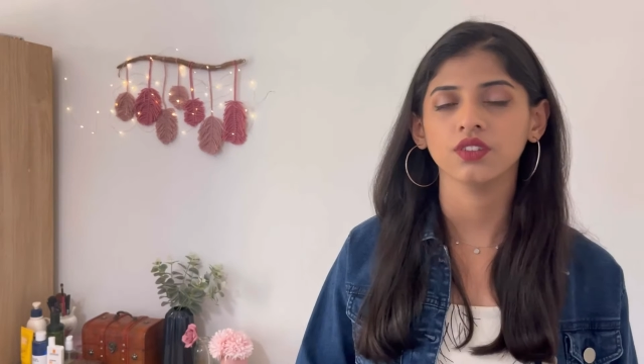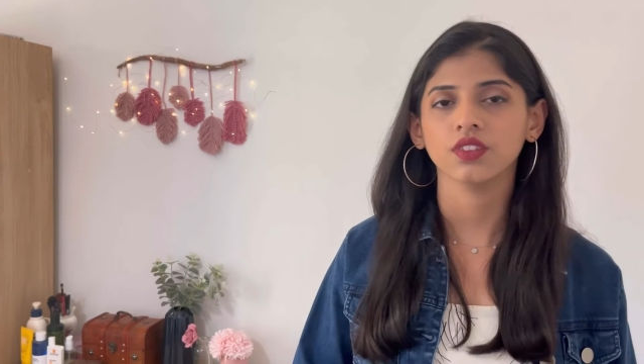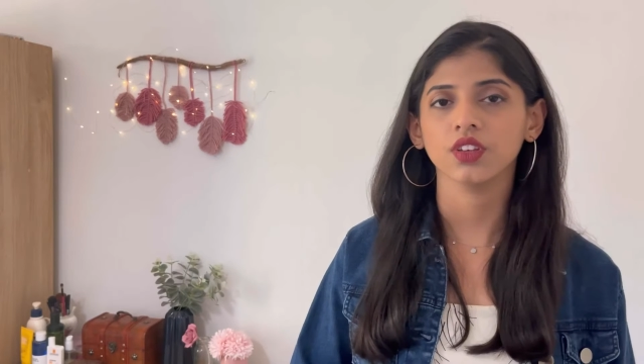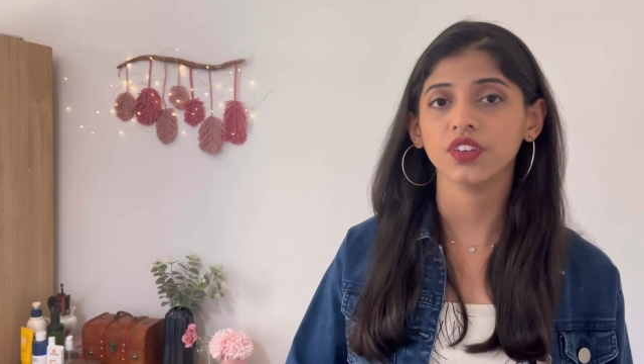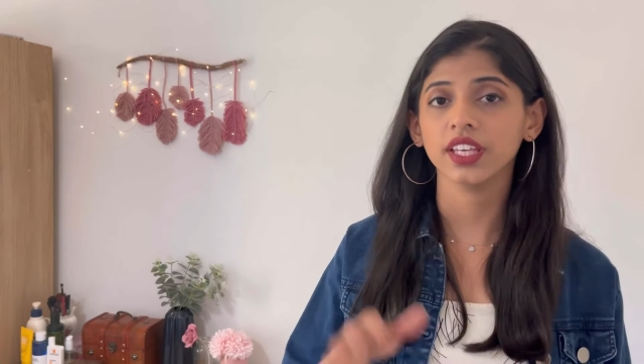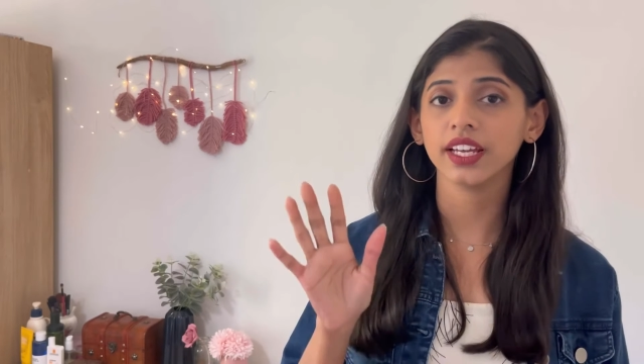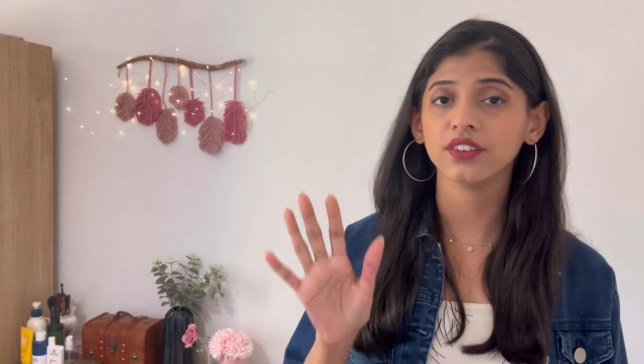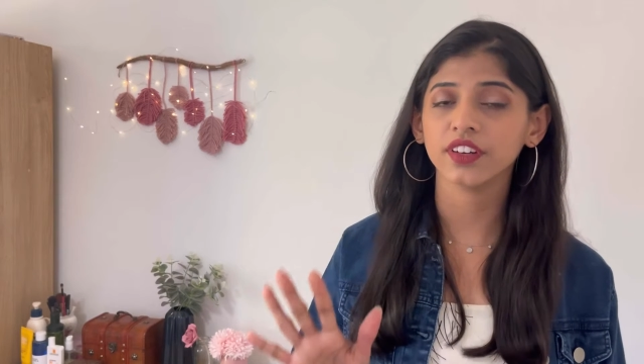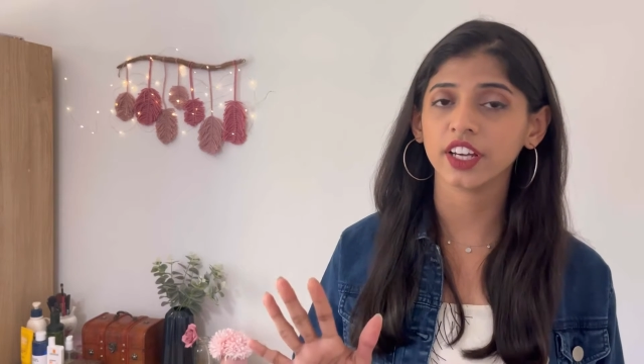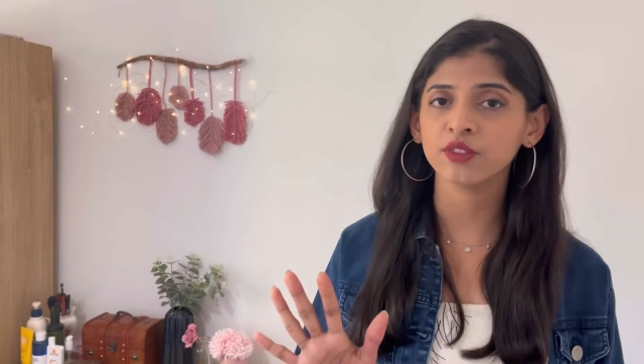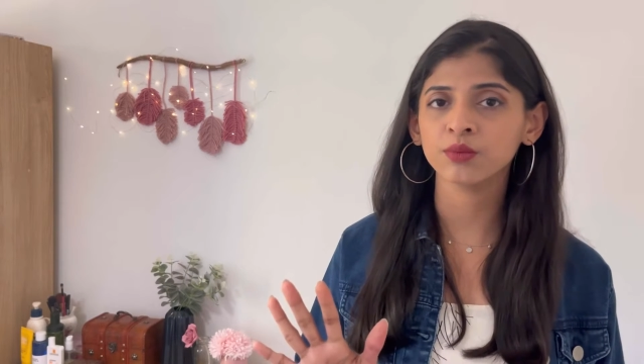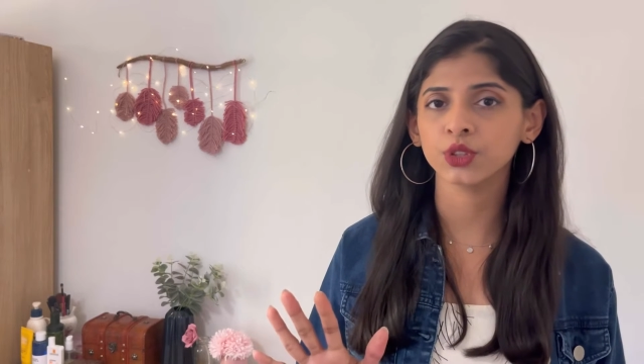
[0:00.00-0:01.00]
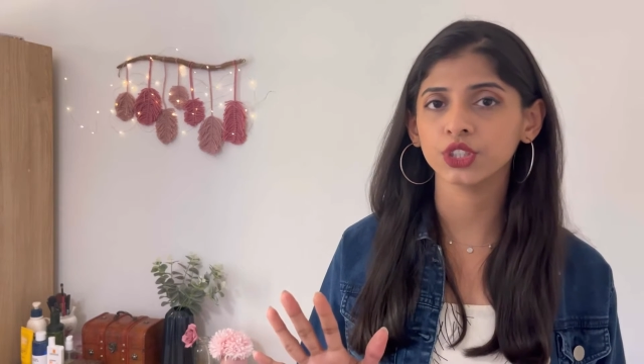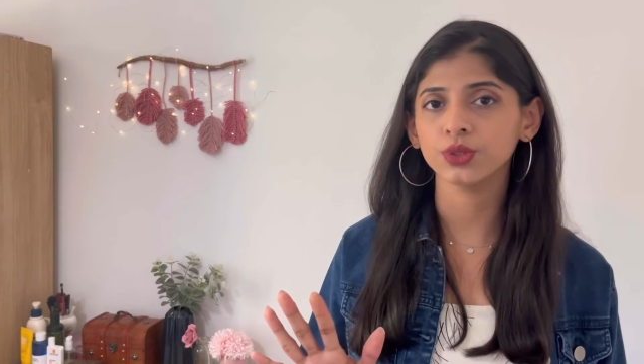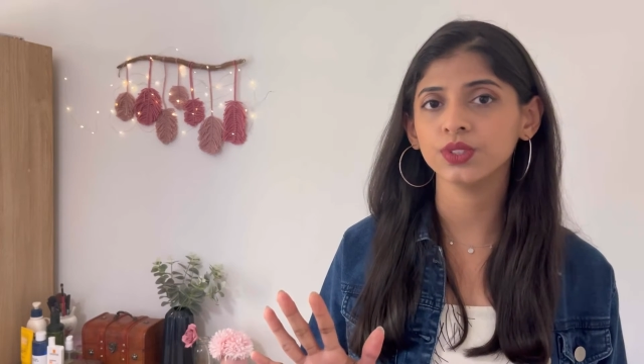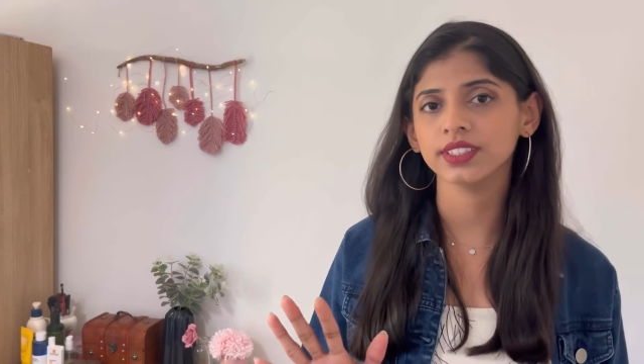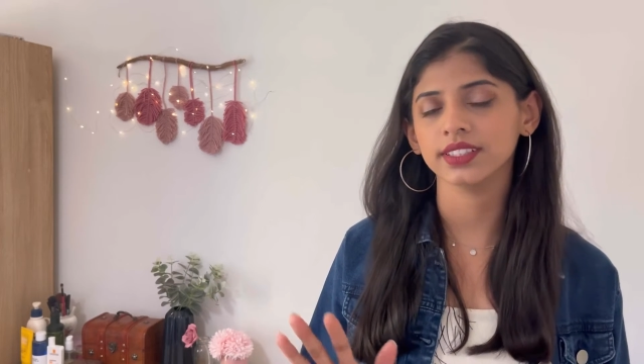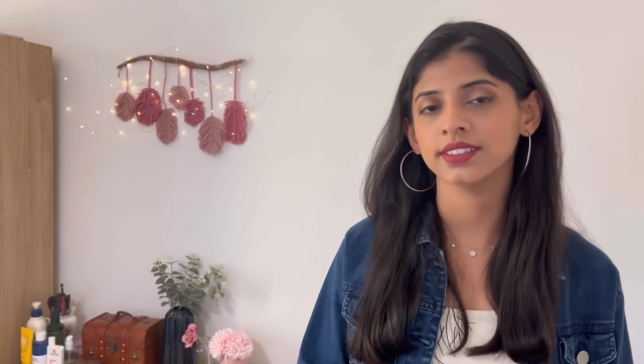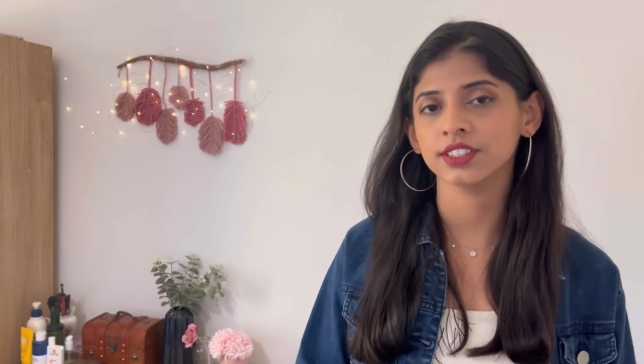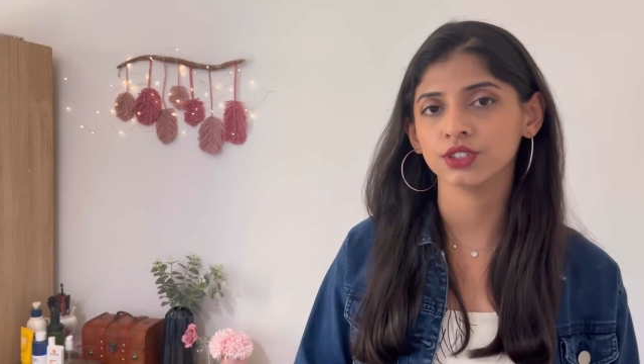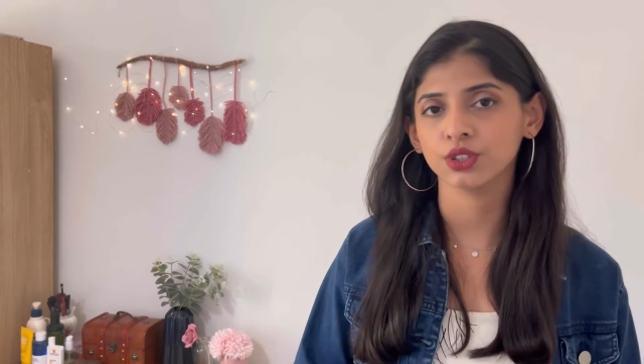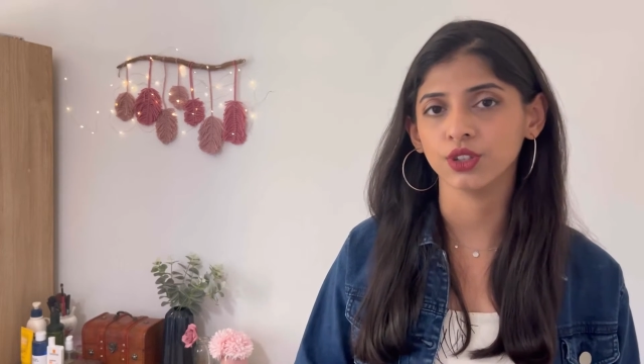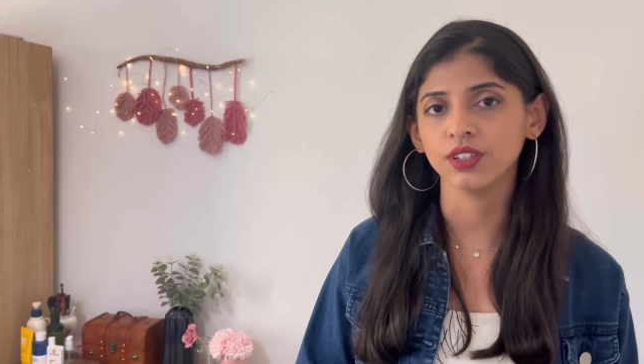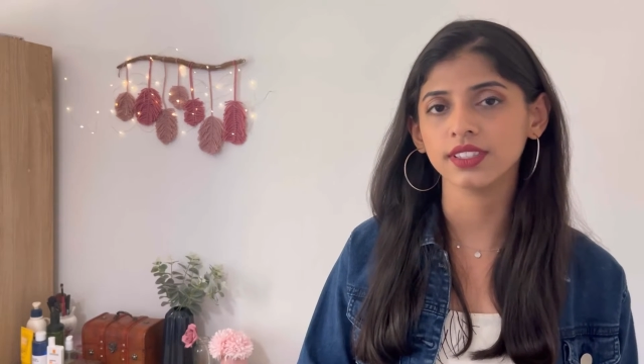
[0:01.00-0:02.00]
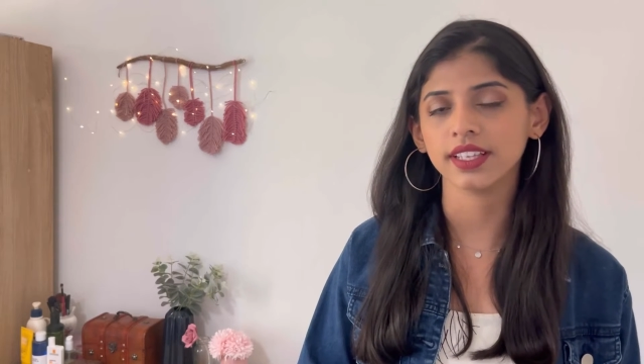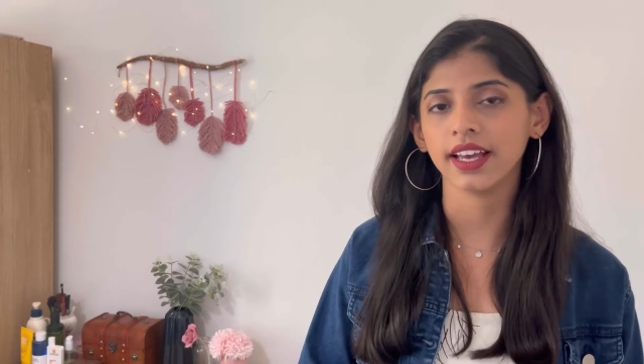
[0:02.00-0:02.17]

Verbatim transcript: We had 5 modules in this course